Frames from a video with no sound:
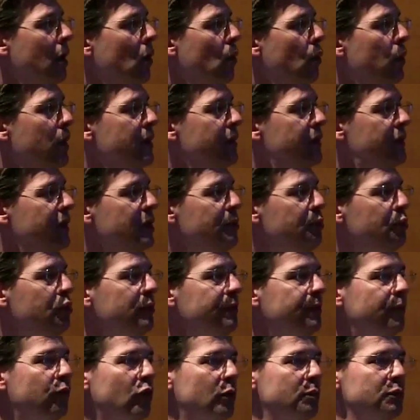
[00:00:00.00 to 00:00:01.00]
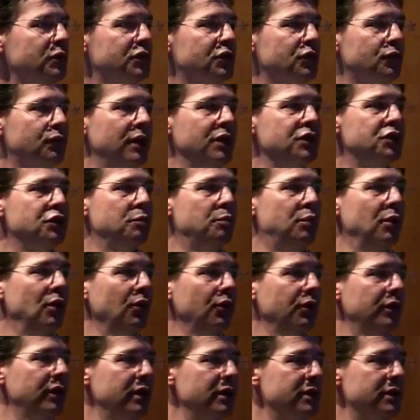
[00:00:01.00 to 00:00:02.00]
We did perform
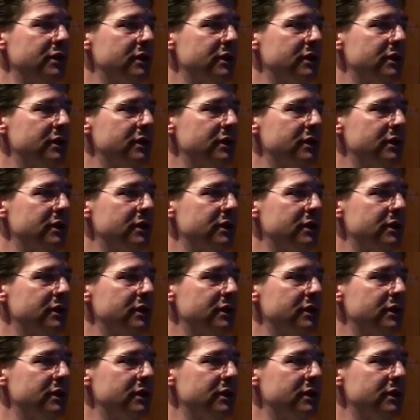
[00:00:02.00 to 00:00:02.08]
syringeability